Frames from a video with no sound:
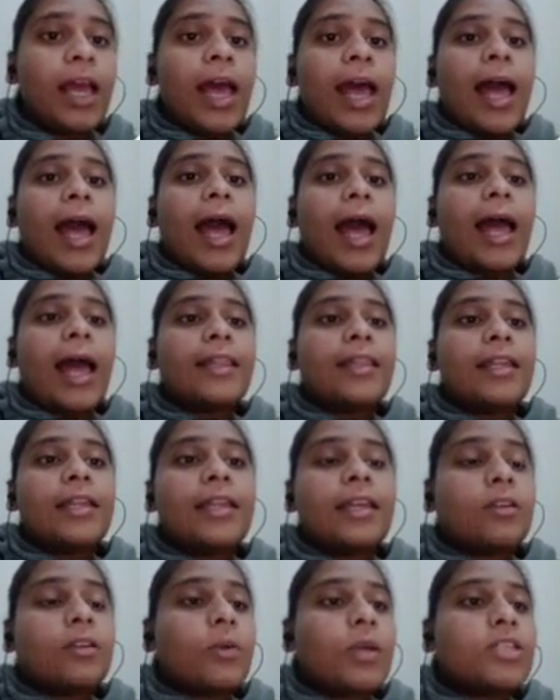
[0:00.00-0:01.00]
the
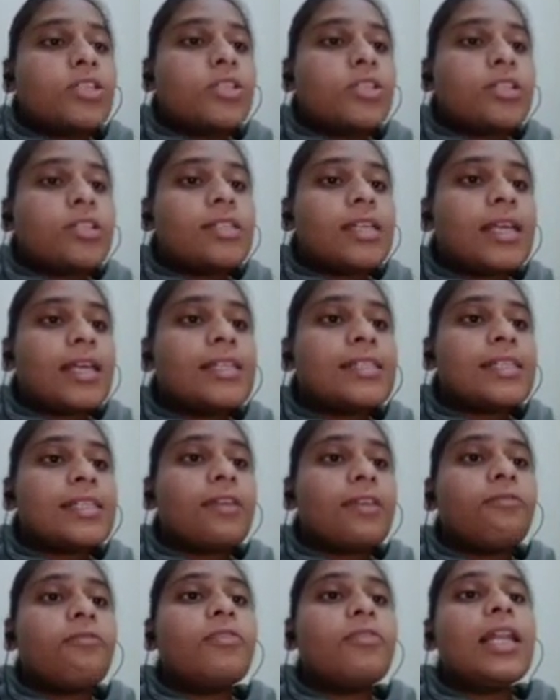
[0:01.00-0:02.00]
concentration of B and
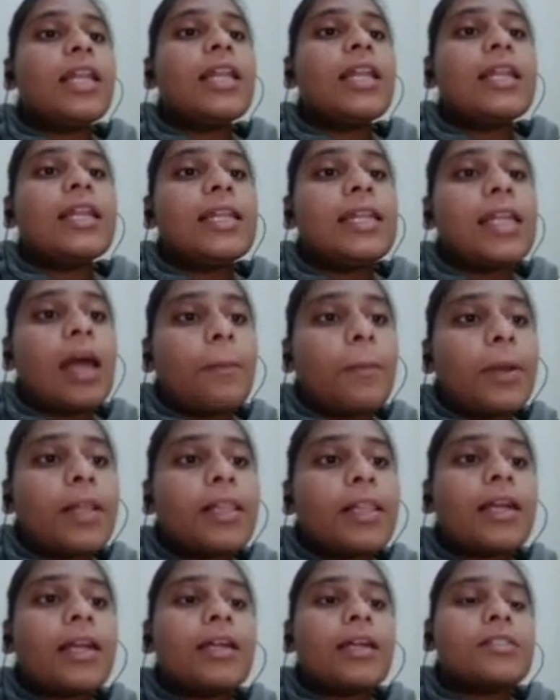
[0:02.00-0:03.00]
the concentration of A
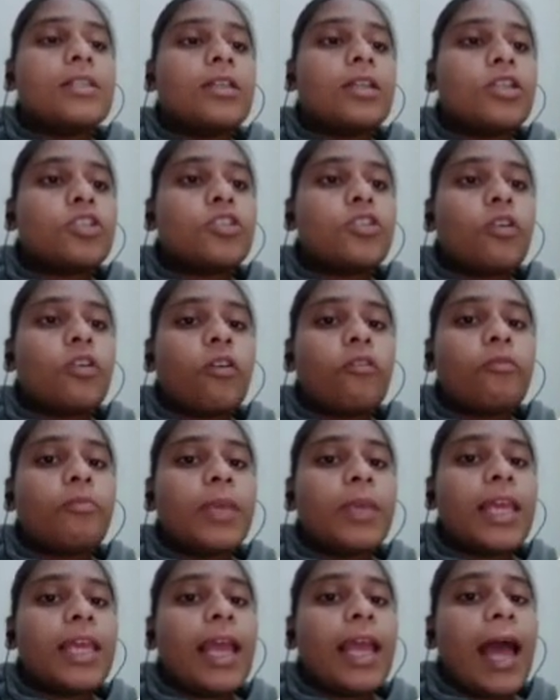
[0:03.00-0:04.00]
will remain same.
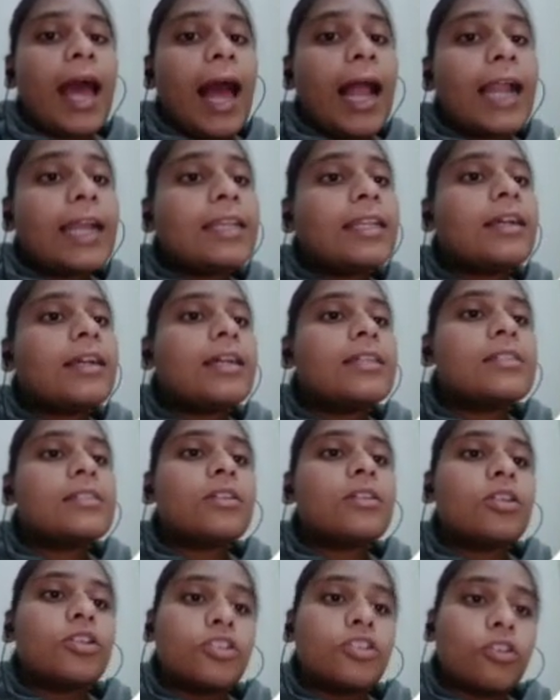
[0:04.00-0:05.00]
So, what will
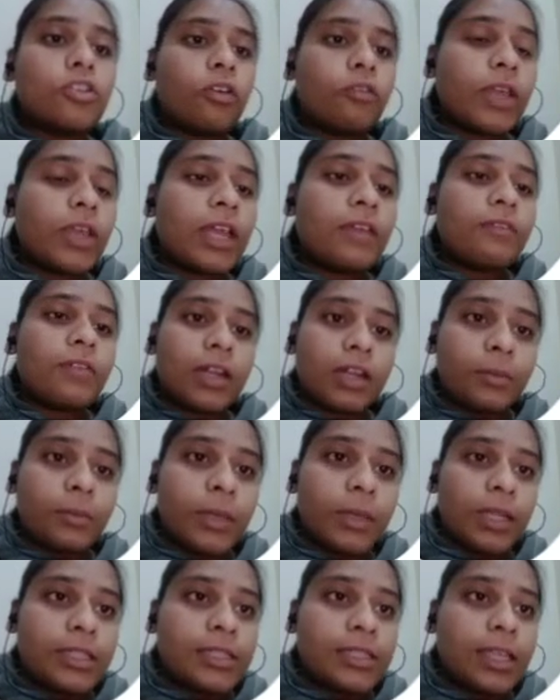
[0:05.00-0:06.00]
happen if we will double
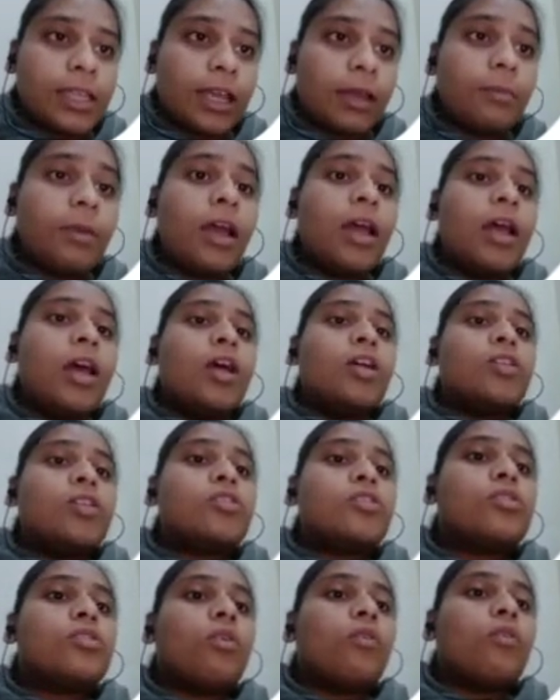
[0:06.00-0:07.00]
the concentration of
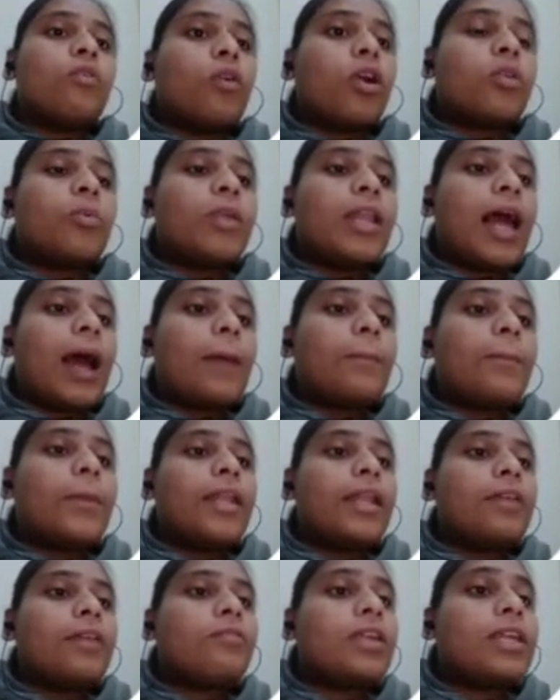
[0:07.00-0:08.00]
B,
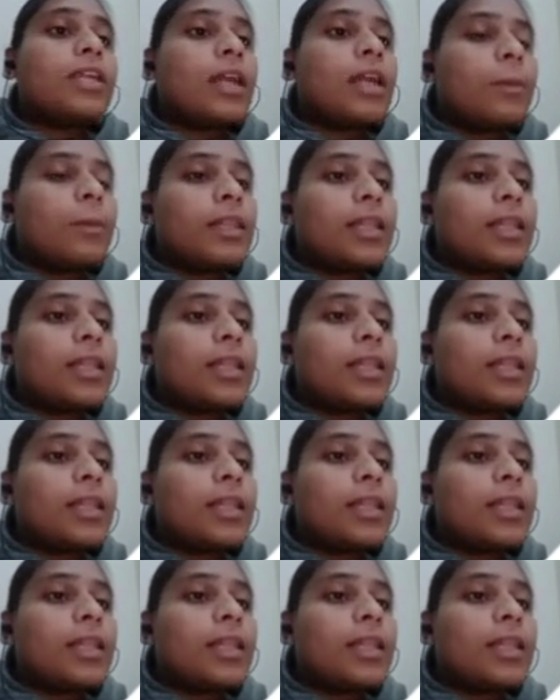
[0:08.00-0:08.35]
since the